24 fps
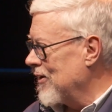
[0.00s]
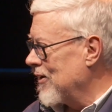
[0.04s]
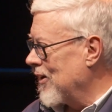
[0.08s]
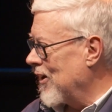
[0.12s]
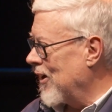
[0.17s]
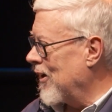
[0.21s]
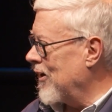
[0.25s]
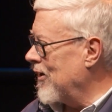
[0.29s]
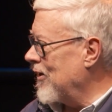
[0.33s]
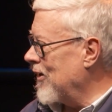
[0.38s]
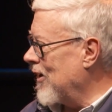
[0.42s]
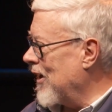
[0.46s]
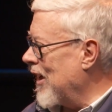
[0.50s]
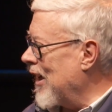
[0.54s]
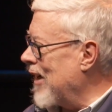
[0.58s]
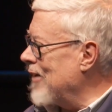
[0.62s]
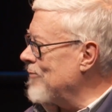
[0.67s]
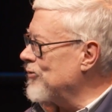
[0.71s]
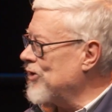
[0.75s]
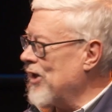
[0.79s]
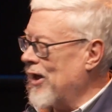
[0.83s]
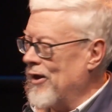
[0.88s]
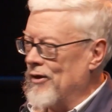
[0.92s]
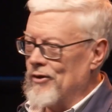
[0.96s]
And I'm
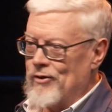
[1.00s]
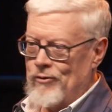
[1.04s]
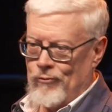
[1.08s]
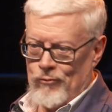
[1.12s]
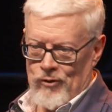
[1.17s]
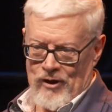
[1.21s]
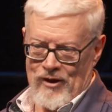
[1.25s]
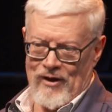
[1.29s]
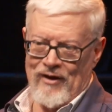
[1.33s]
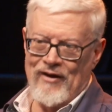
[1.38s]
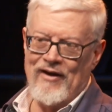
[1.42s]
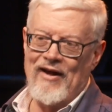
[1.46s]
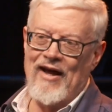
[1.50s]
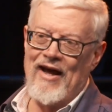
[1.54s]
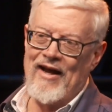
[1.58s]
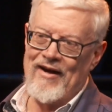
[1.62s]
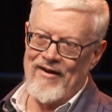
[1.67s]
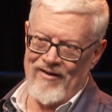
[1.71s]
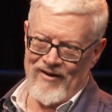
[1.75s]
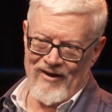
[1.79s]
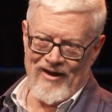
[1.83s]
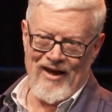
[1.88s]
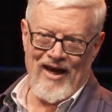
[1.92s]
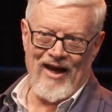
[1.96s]
telling you, well, a lot of
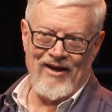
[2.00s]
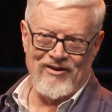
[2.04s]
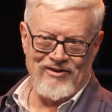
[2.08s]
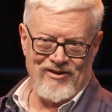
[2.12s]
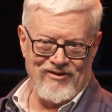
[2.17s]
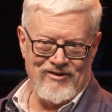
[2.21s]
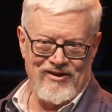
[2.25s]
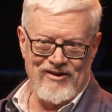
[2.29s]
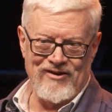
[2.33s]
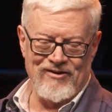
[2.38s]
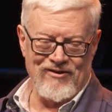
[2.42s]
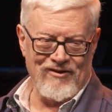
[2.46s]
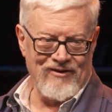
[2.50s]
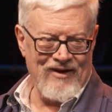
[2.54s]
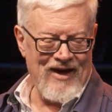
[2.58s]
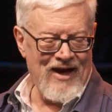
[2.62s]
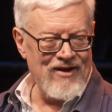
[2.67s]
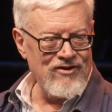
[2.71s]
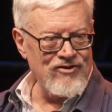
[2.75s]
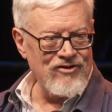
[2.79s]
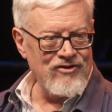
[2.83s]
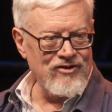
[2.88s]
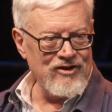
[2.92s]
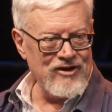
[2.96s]
the casualties are
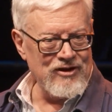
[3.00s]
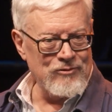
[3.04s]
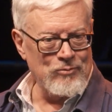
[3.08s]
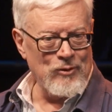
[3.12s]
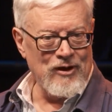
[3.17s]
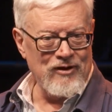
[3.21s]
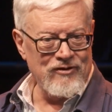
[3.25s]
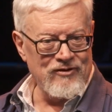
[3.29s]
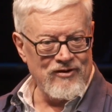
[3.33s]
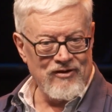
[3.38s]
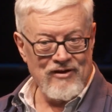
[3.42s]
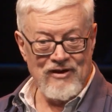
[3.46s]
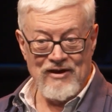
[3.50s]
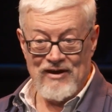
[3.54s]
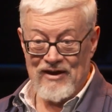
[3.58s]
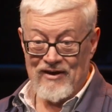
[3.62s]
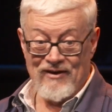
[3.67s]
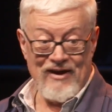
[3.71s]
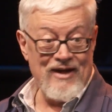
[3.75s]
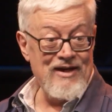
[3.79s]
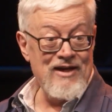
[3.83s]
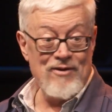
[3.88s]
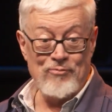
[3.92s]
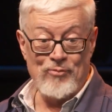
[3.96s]
casualties because
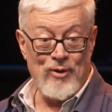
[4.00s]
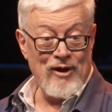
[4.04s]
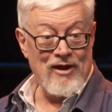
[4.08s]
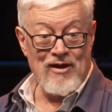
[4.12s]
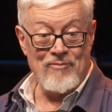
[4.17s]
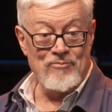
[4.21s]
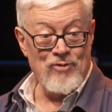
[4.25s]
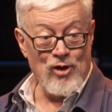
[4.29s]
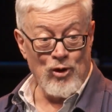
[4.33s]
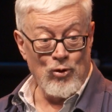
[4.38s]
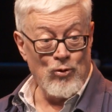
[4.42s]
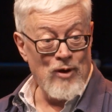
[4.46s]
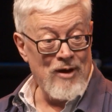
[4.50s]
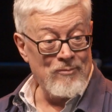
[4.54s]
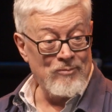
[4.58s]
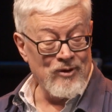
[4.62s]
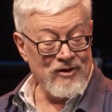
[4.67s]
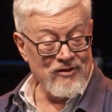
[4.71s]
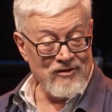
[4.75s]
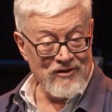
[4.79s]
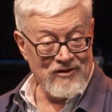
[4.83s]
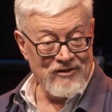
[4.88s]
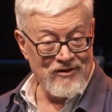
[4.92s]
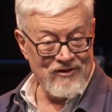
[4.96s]
they didn't pick up their
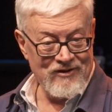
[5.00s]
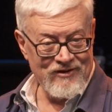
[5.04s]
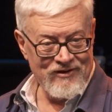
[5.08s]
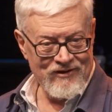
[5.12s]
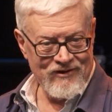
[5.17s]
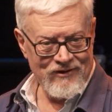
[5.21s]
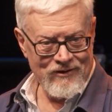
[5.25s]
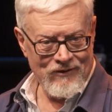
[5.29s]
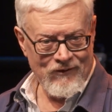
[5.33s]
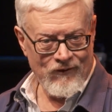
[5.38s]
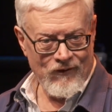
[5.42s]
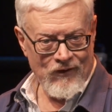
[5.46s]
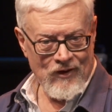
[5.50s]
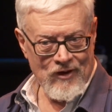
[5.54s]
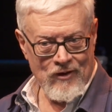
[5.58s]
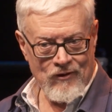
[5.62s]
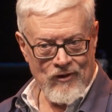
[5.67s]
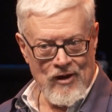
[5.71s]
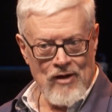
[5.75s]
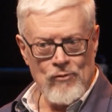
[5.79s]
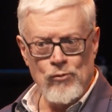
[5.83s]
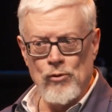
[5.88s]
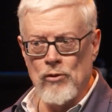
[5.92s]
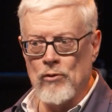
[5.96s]
weapons.
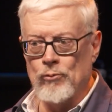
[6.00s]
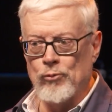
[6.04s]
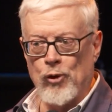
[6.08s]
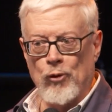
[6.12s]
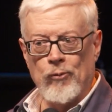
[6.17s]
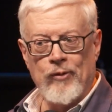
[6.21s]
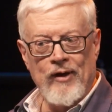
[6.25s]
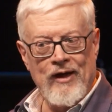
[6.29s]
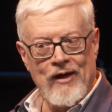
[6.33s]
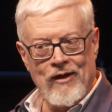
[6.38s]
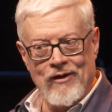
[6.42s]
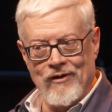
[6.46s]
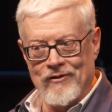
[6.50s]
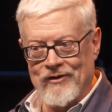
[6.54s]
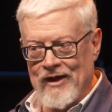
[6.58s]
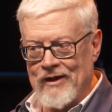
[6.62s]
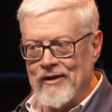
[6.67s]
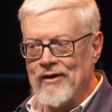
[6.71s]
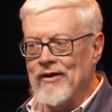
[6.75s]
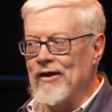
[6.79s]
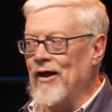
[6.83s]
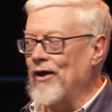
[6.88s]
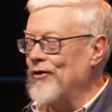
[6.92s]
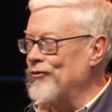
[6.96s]
They weren't prepared. They
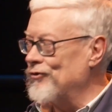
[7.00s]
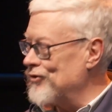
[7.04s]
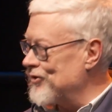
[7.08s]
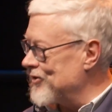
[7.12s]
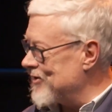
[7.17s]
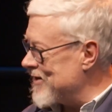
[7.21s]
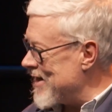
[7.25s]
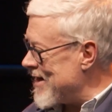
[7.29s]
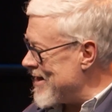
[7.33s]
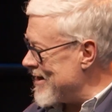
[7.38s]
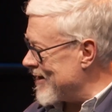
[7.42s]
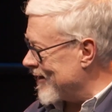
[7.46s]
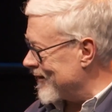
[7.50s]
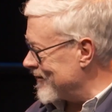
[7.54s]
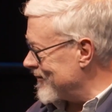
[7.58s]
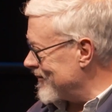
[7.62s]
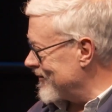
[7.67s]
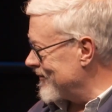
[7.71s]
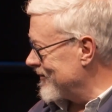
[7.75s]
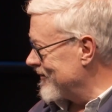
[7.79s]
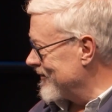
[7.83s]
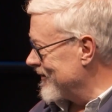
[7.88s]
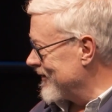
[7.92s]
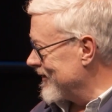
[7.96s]
didn't understand
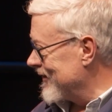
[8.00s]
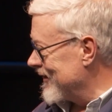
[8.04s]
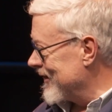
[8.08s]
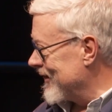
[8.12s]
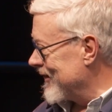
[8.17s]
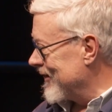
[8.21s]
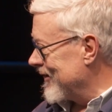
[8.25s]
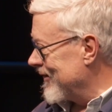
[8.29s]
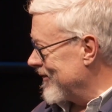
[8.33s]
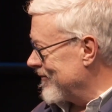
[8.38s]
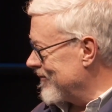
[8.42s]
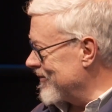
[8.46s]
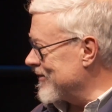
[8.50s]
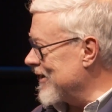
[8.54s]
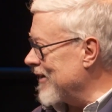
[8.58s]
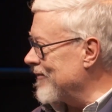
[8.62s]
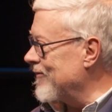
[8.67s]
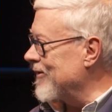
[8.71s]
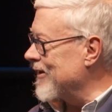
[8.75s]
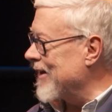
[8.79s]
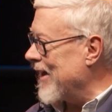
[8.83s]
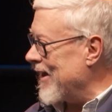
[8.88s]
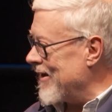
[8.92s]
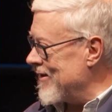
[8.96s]
what they
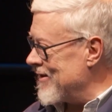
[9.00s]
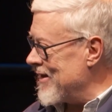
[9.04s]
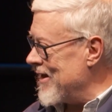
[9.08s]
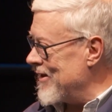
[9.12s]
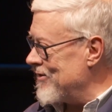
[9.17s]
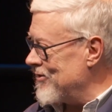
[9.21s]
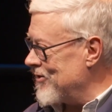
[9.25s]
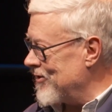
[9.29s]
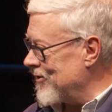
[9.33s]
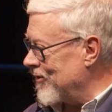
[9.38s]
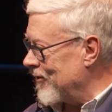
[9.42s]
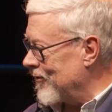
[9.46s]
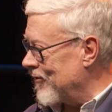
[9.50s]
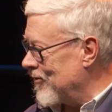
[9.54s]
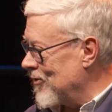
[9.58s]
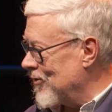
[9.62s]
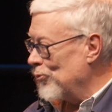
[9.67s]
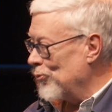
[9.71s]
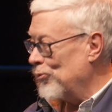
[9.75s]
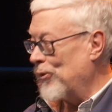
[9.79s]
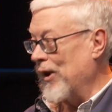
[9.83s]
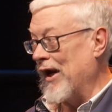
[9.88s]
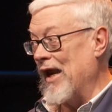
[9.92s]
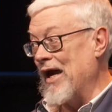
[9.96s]
were getting into.
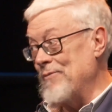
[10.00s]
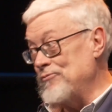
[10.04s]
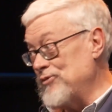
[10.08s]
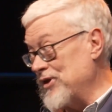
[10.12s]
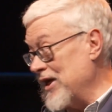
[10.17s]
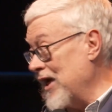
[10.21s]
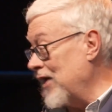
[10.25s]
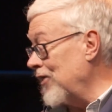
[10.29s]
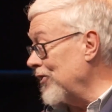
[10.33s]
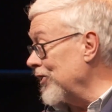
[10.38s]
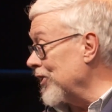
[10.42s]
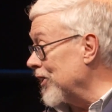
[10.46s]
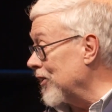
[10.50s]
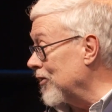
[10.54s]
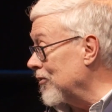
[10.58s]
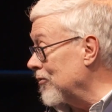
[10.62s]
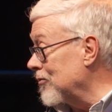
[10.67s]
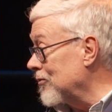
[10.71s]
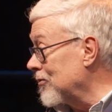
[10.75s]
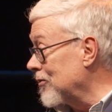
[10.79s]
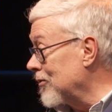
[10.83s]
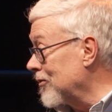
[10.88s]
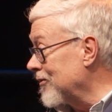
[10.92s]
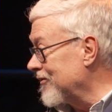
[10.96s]
But I'm telling you,
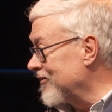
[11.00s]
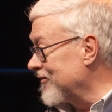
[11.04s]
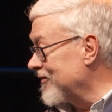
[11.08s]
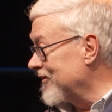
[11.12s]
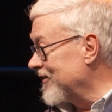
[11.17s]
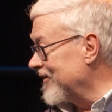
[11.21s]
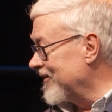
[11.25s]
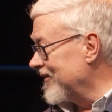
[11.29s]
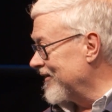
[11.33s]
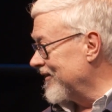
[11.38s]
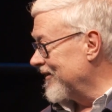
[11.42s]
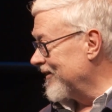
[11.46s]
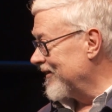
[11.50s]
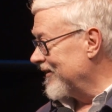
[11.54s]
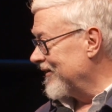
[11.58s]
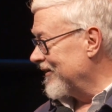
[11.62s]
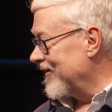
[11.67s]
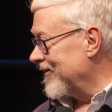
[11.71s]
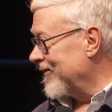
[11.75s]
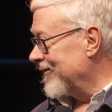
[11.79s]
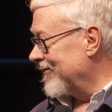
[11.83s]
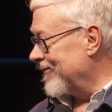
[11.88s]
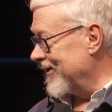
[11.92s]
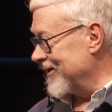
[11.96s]

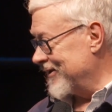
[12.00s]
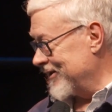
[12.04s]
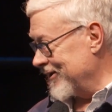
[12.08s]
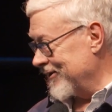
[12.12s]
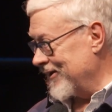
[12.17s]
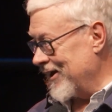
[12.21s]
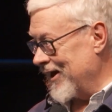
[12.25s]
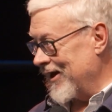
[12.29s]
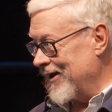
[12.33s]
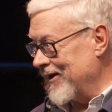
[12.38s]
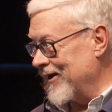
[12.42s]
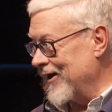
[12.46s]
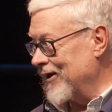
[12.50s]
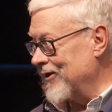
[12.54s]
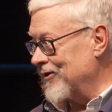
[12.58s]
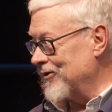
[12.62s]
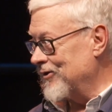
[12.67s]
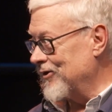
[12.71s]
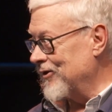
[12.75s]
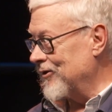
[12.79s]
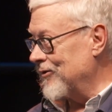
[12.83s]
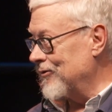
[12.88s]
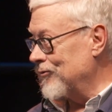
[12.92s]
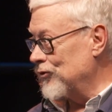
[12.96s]
what you're getting
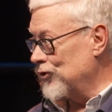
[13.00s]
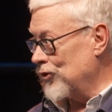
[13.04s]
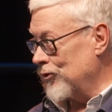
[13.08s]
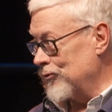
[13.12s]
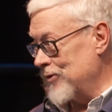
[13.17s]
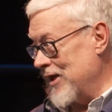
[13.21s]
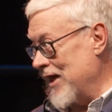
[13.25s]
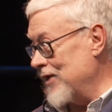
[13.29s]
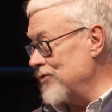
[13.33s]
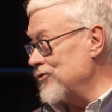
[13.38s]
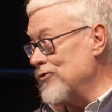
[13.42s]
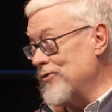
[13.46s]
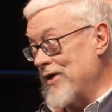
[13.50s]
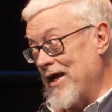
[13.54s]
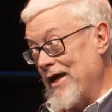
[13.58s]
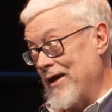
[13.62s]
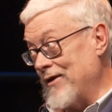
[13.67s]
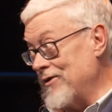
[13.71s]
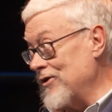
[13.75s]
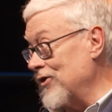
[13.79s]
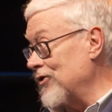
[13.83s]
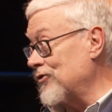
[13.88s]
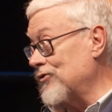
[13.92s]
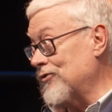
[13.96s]
into. So now you
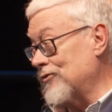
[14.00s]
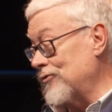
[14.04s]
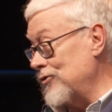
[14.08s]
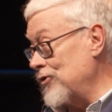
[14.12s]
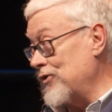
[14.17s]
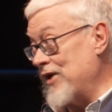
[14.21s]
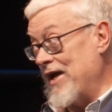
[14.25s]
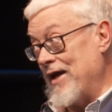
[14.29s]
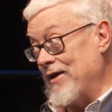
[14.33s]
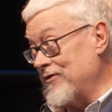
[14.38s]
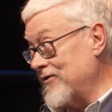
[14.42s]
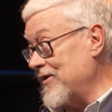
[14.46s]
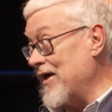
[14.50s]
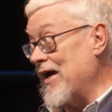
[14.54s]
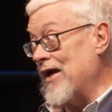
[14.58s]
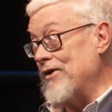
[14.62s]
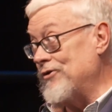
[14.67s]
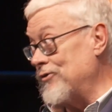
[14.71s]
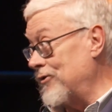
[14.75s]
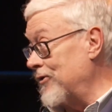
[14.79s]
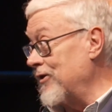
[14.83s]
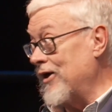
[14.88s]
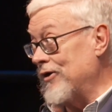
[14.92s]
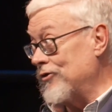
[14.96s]
can't say, I
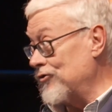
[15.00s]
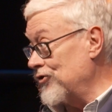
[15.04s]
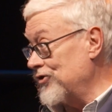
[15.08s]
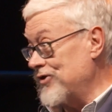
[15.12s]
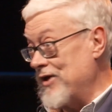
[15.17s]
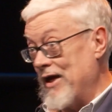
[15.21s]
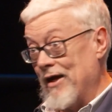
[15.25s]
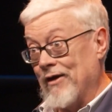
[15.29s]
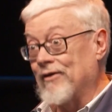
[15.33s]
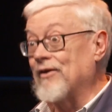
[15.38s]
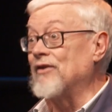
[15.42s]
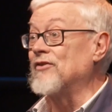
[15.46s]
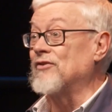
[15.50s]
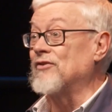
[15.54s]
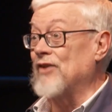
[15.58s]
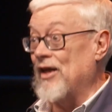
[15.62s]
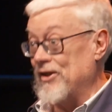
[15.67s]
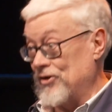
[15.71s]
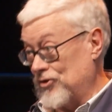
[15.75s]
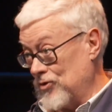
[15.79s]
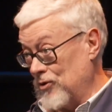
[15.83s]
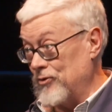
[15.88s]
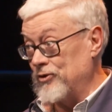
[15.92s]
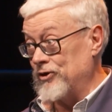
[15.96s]
don't understand, because I
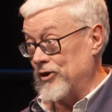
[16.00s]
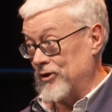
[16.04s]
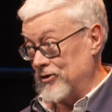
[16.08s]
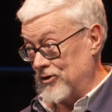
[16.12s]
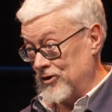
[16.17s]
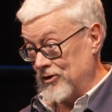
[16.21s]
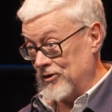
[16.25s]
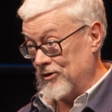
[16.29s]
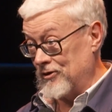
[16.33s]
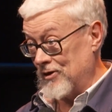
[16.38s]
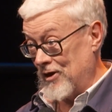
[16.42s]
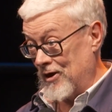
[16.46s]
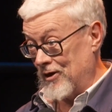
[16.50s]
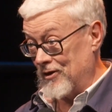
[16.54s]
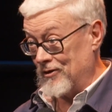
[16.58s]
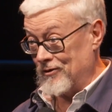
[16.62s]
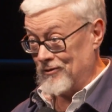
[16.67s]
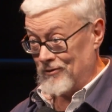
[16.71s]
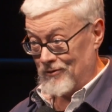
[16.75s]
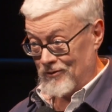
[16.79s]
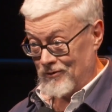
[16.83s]
told you just now.